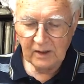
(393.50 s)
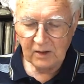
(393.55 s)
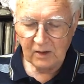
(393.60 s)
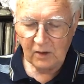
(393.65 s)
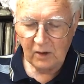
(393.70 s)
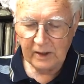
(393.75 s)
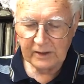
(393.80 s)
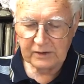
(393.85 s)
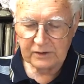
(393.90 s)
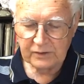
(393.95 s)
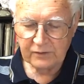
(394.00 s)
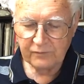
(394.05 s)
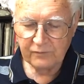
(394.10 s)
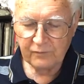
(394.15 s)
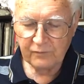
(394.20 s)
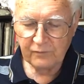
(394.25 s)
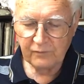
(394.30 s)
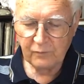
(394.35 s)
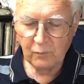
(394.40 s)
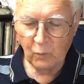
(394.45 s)
Leica's
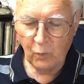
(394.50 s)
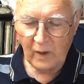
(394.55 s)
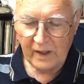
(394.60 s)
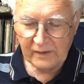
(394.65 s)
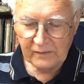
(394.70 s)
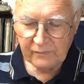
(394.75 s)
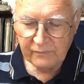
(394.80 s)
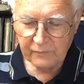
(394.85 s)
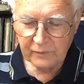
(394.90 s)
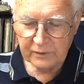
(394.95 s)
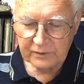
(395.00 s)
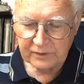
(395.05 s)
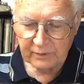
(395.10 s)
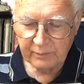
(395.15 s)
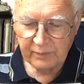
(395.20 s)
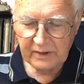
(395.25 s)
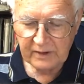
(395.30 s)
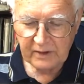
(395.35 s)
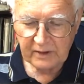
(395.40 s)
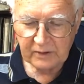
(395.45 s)
1 first
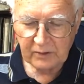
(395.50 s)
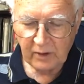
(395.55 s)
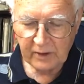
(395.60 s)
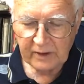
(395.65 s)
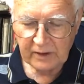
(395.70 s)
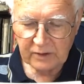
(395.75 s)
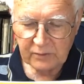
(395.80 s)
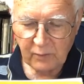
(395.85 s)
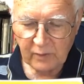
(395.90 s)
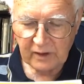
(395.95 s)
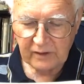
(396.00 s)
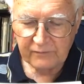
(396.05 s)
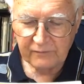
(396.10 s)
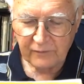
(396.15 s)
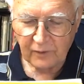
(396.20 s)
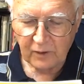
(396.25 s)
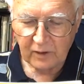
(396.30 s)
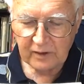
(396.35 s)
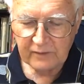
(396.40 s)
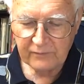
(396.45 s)
appeared in
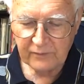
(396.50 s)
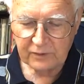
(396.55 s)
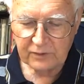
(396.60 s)
1925.